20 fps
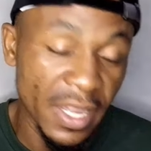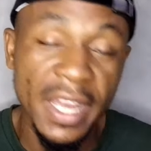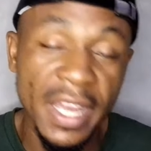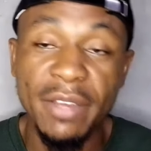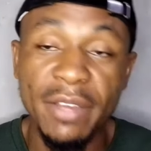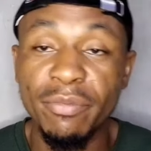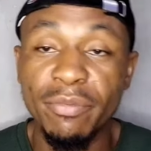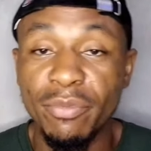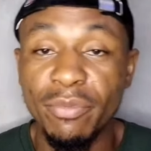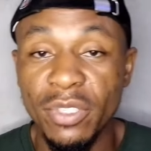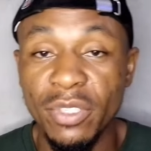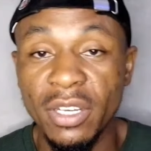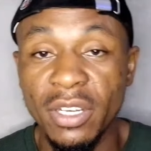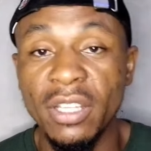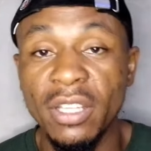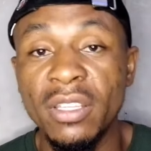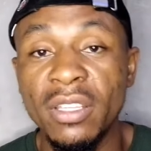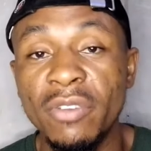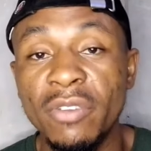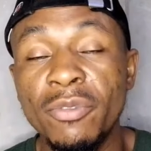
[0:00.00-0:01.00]
I've
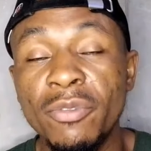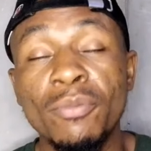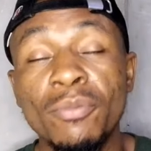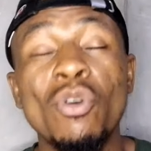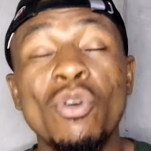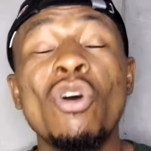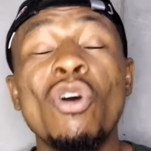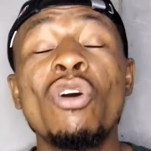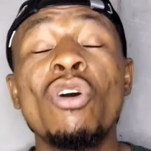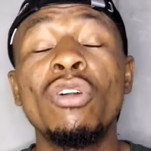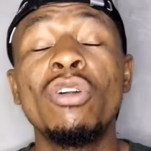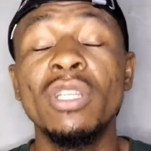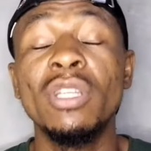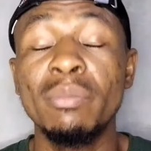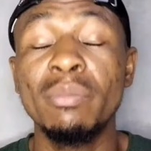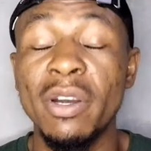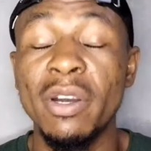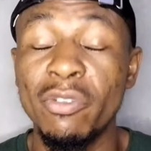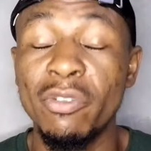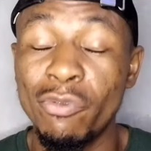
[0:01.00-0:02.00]
selected from all
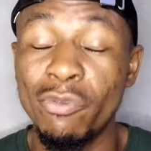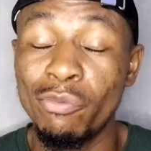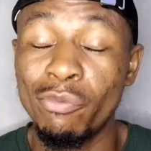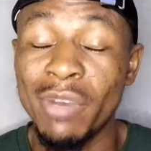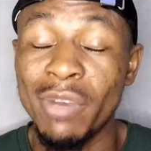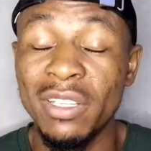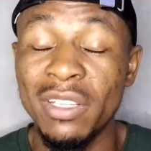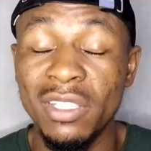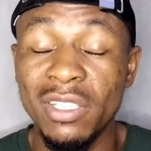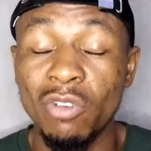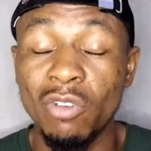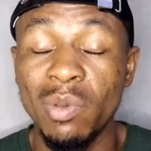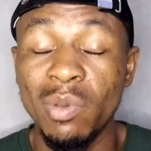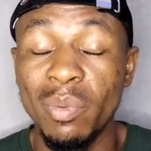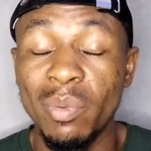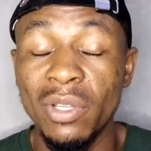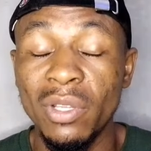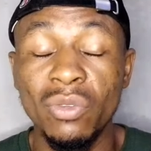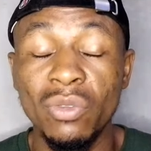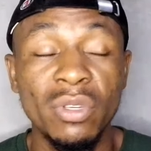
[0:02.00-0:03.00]
the ma matches that will be
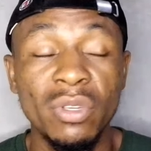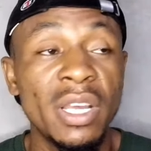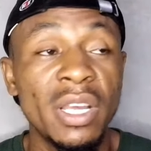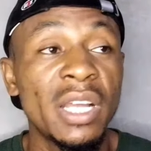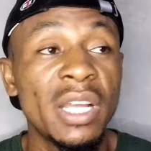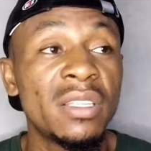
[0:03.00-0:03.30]
played today.